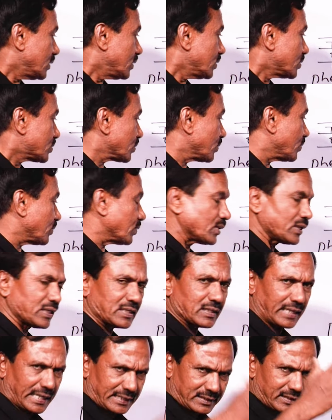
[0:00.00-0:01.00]
So
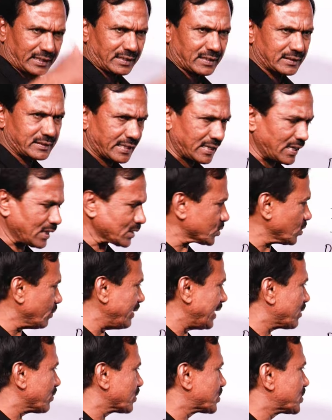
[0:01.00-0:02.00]
like that, there are so
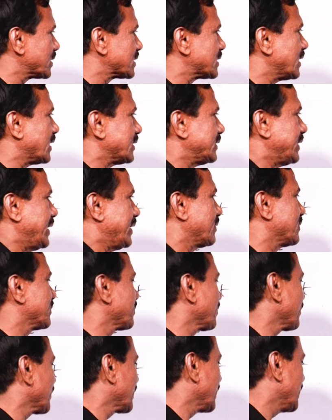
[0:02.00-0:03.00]
many questions are there.
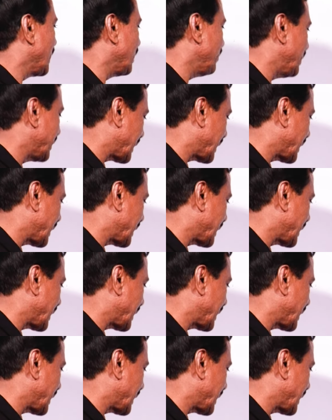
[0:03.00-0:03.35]
I will